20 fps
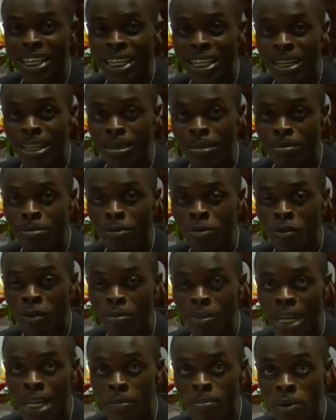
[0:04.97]
am
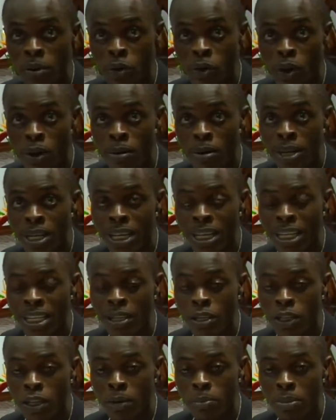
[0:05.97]
from Liberia
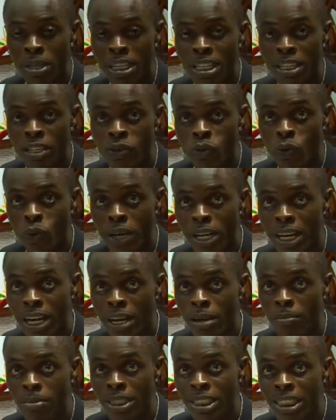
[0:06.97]
in your Big Year 3
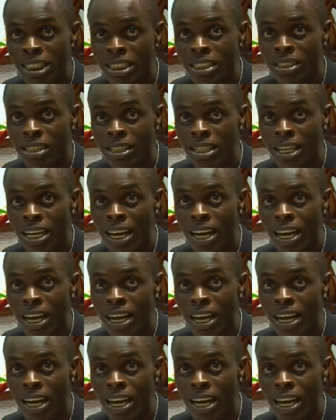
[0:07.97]
competition.